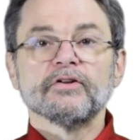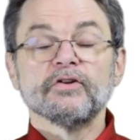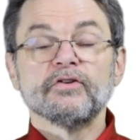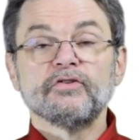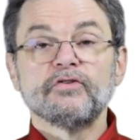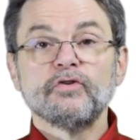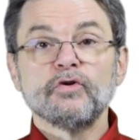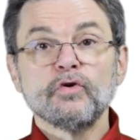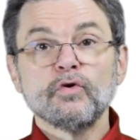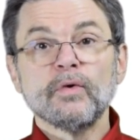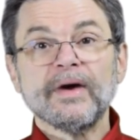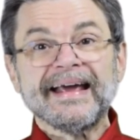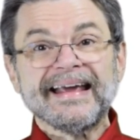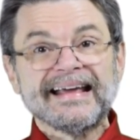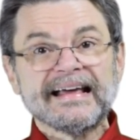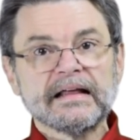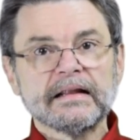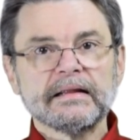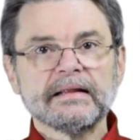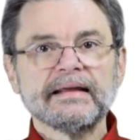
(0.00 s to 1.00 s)
To do a
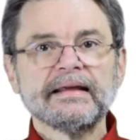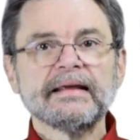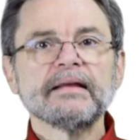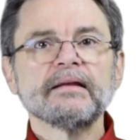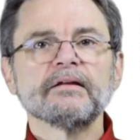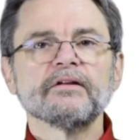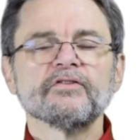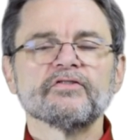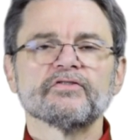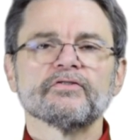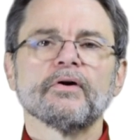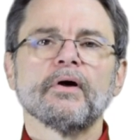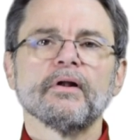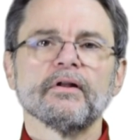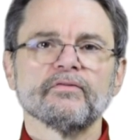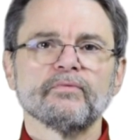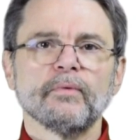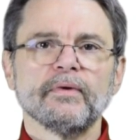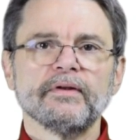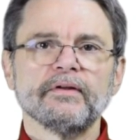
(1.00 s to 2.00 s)
clean
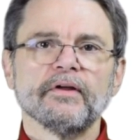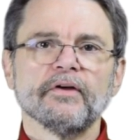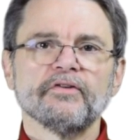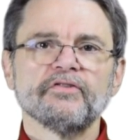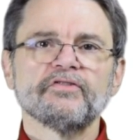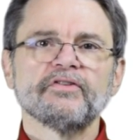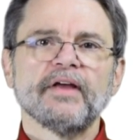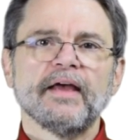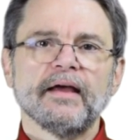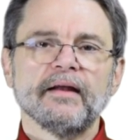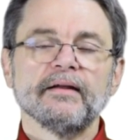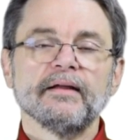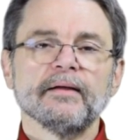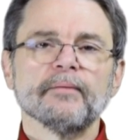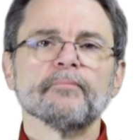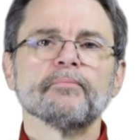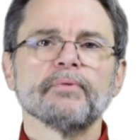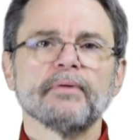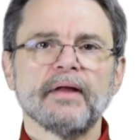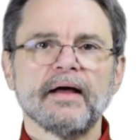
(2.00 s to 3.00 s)
install of Windows 10
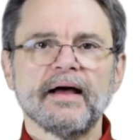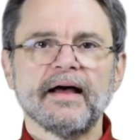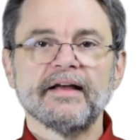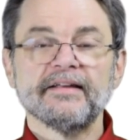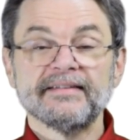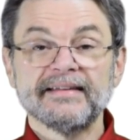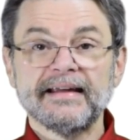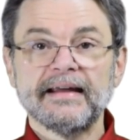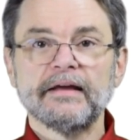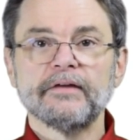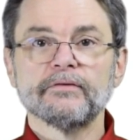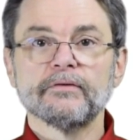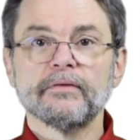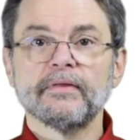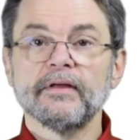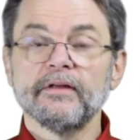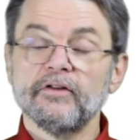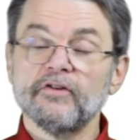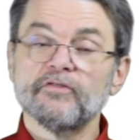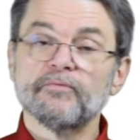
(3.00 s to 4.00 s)
implies either
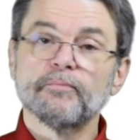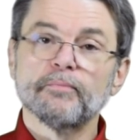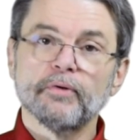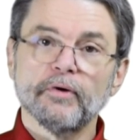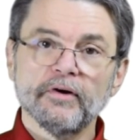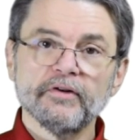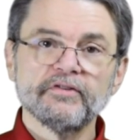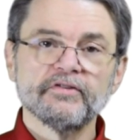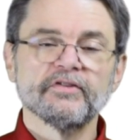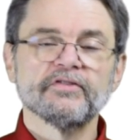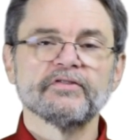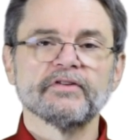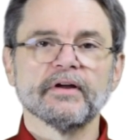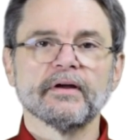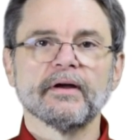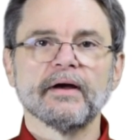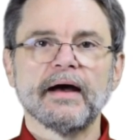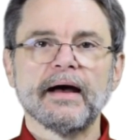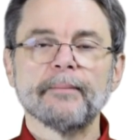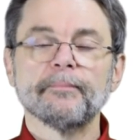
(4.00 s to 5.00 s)
that you've purchased a
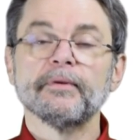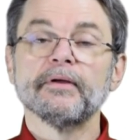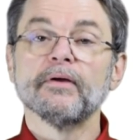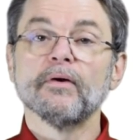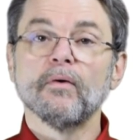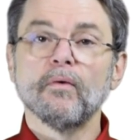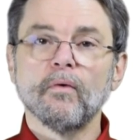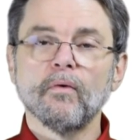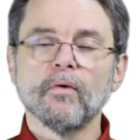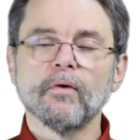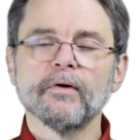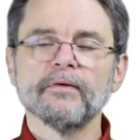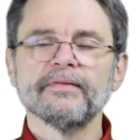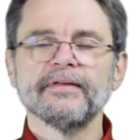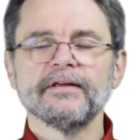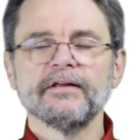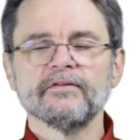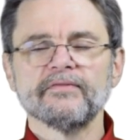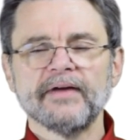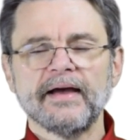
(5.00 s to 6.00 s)
copy or
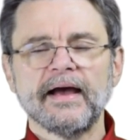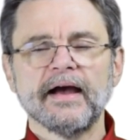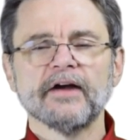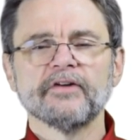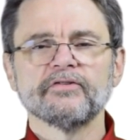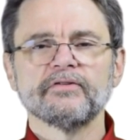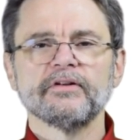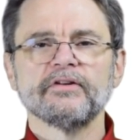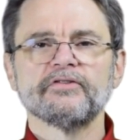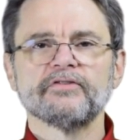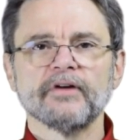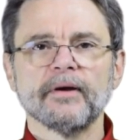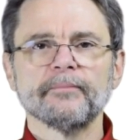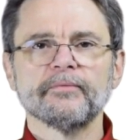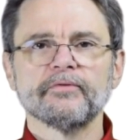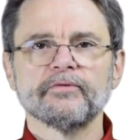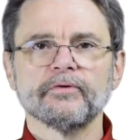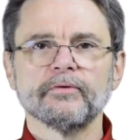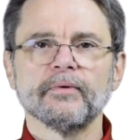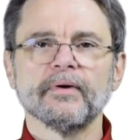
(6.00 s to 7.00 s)
that you've actually
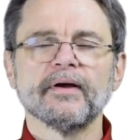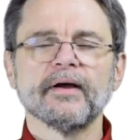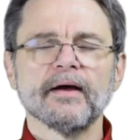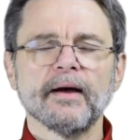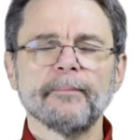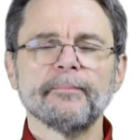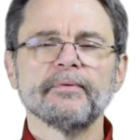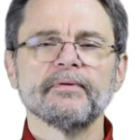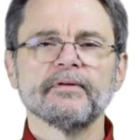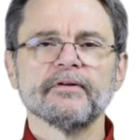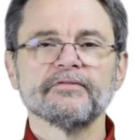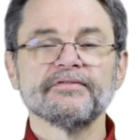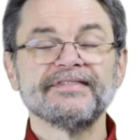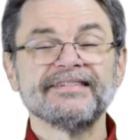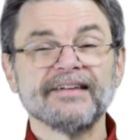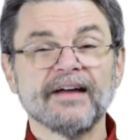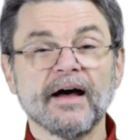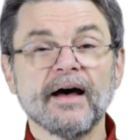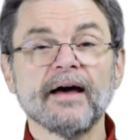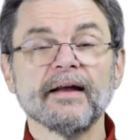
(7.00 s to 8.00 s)
jumped through a couple of
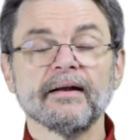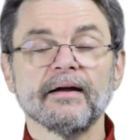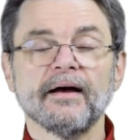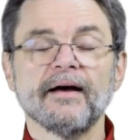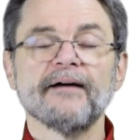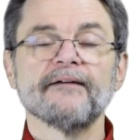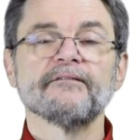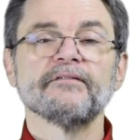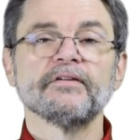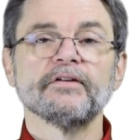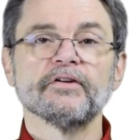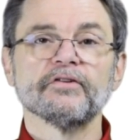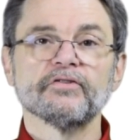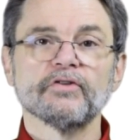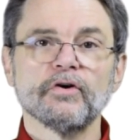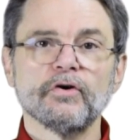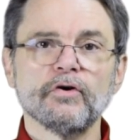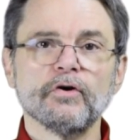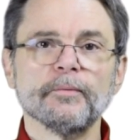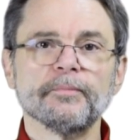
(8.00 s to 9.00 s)
not obvious
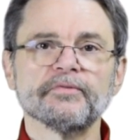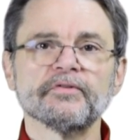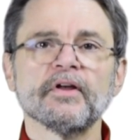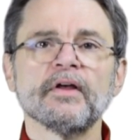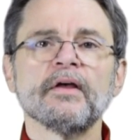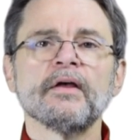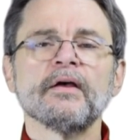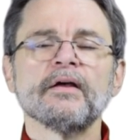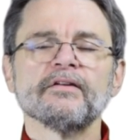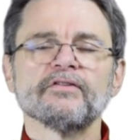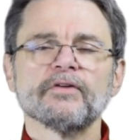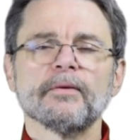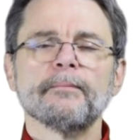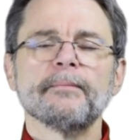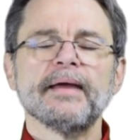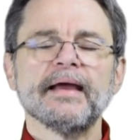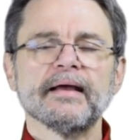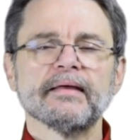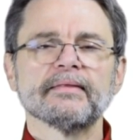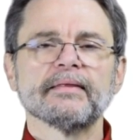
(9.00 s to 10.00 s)
hoops to
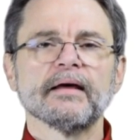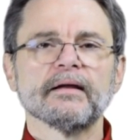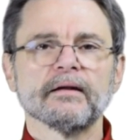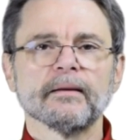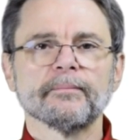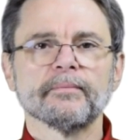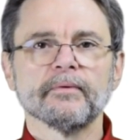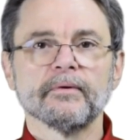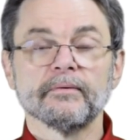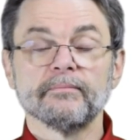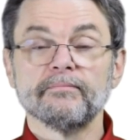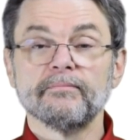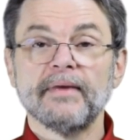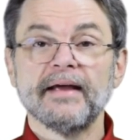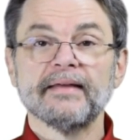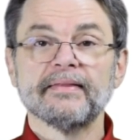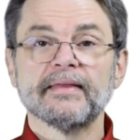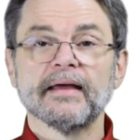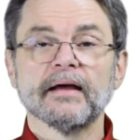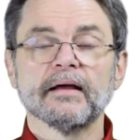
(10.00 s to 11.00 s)
make that up or
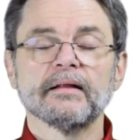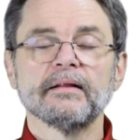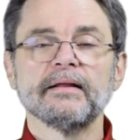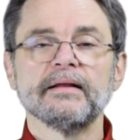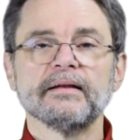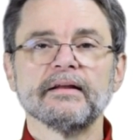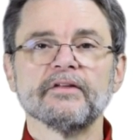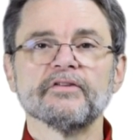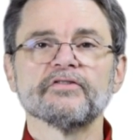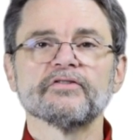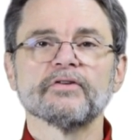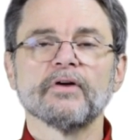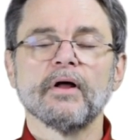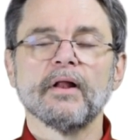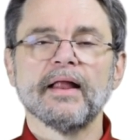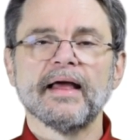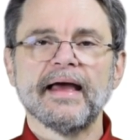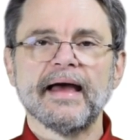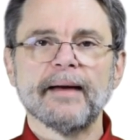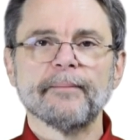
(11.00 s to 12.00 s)
make that clean
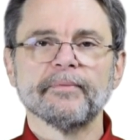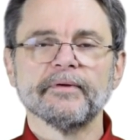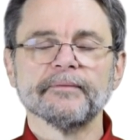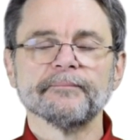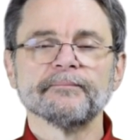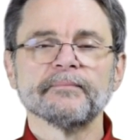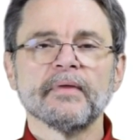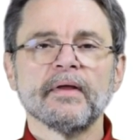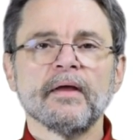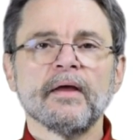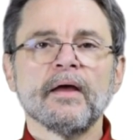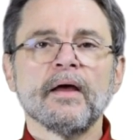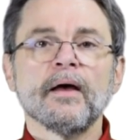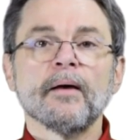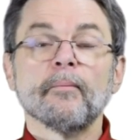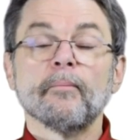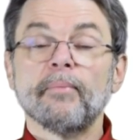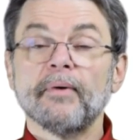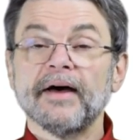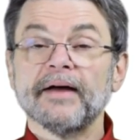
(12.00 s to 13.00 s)
install happen.
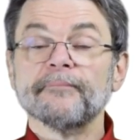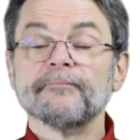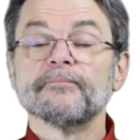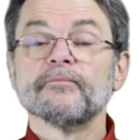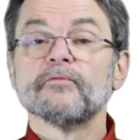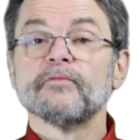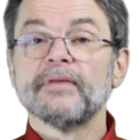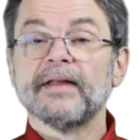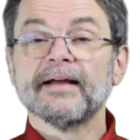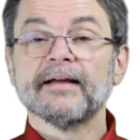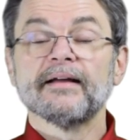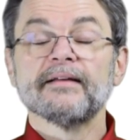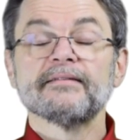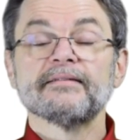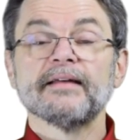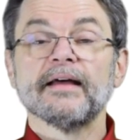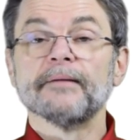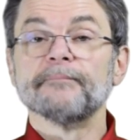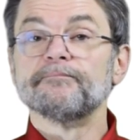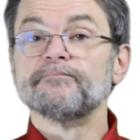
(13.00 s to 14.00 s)
But like I
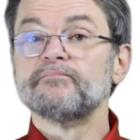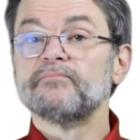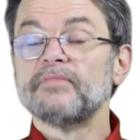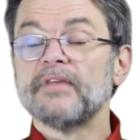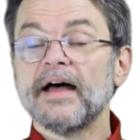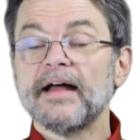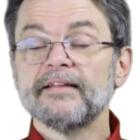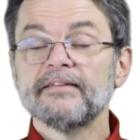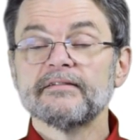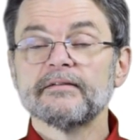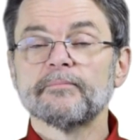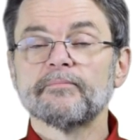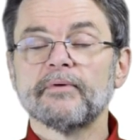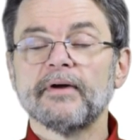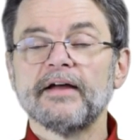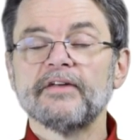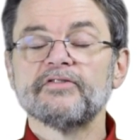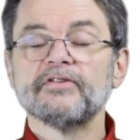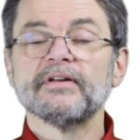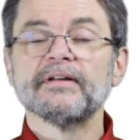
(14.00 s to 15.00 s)
said, not
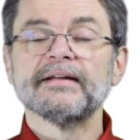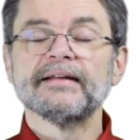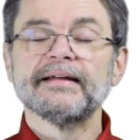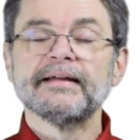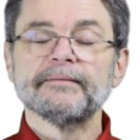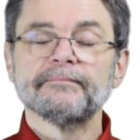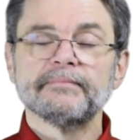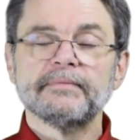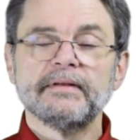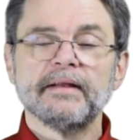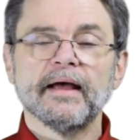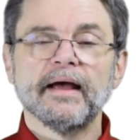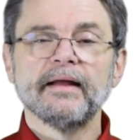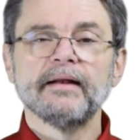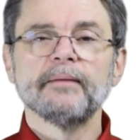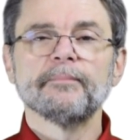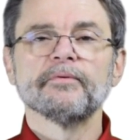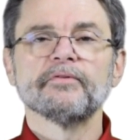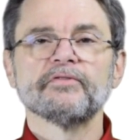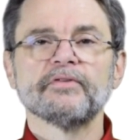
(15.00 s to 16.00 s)
surprisingly,
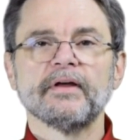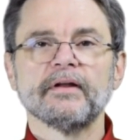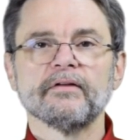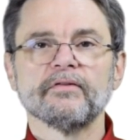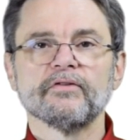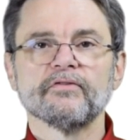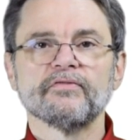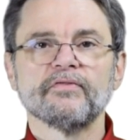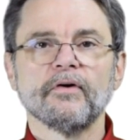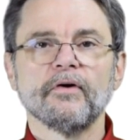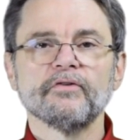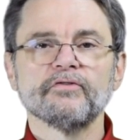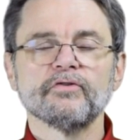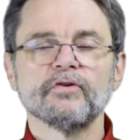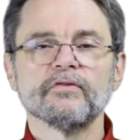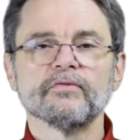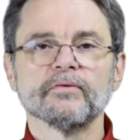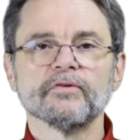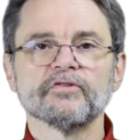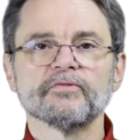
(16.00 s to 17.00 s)
90% of the folks
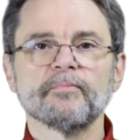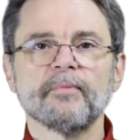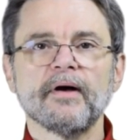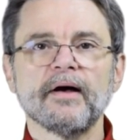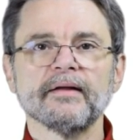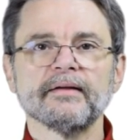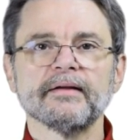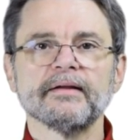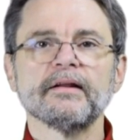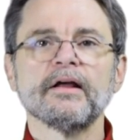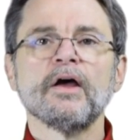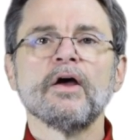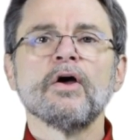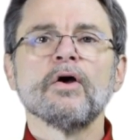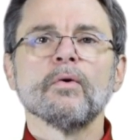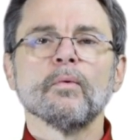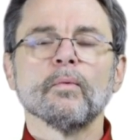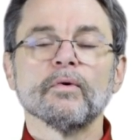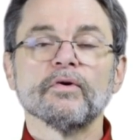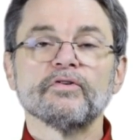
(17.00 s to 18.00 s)
who've responded
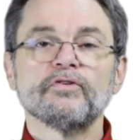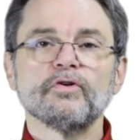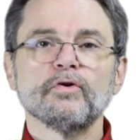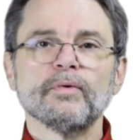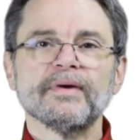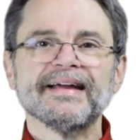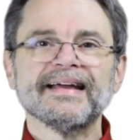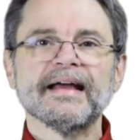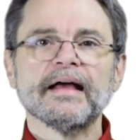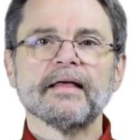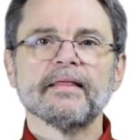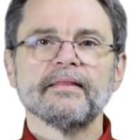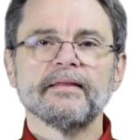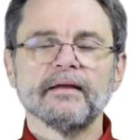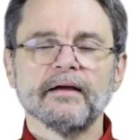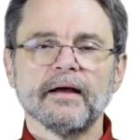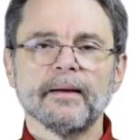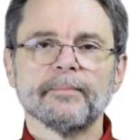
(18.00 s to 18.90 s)
were doing the